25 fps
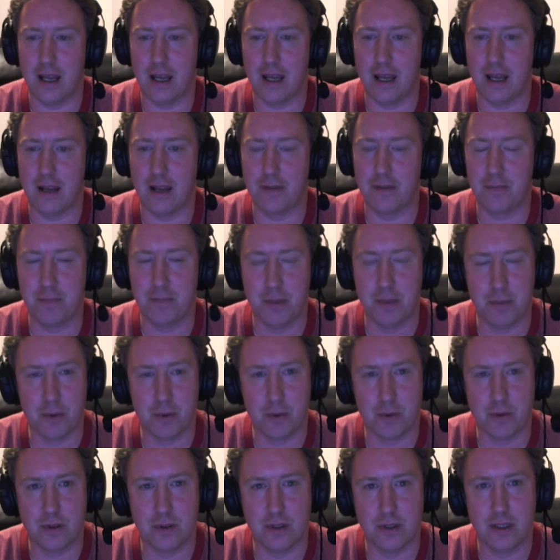if people
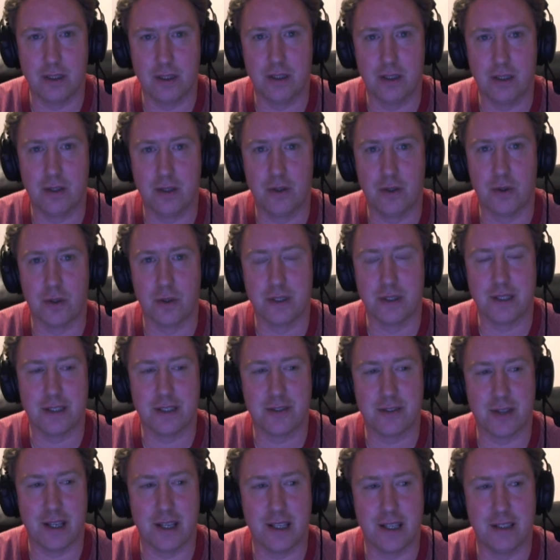go to
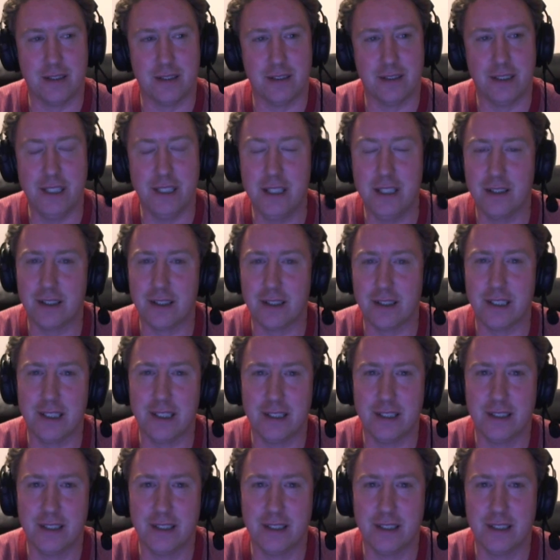try and legally